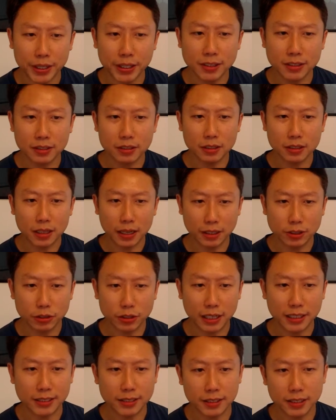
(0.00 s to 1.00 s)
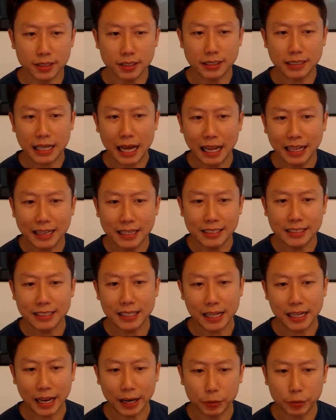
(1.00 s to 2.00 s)
companies. As you can see, is
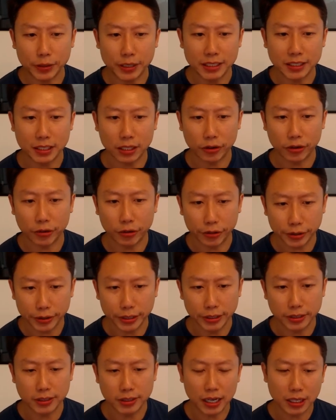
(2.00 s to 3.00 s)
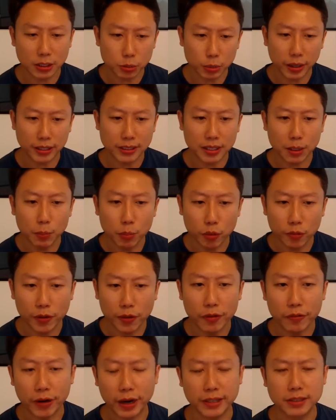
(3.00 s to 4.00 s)
unlisted equity securities as well as some
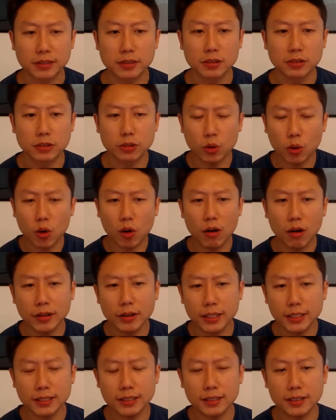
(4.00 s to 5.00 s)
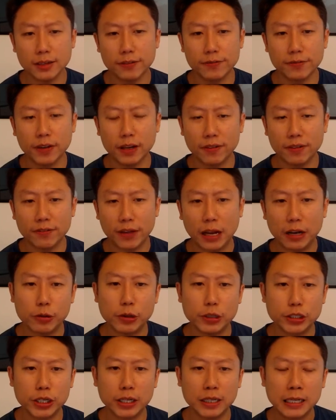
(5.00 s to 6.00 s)
movie rights. So all this
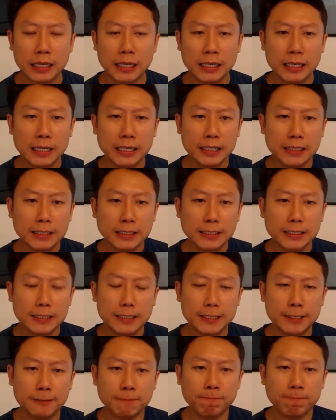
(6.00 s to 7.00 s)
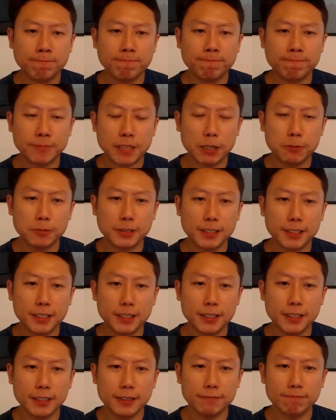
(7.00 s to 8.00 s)
valuation, I would
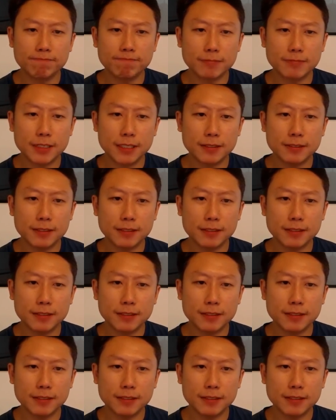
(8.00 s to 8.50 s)
say